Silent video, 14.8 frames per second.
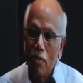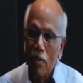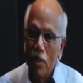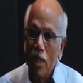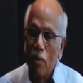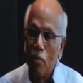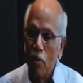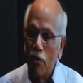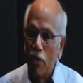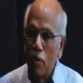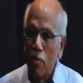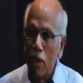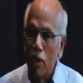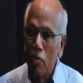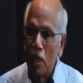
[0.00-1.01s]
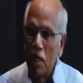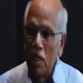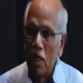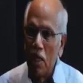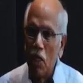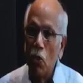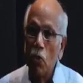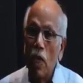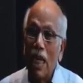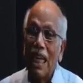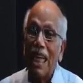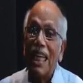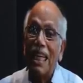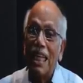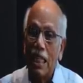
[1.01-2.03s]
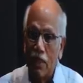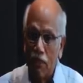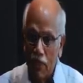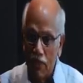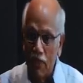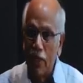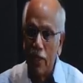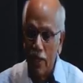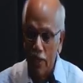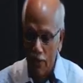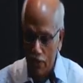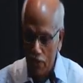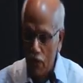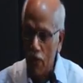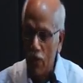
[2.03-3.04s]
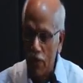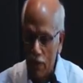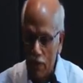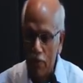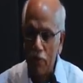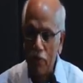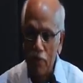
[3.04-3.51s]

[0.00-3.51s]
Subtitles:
Dear Professor B.M. Hegde, you are an idiot. First sentence, full stop.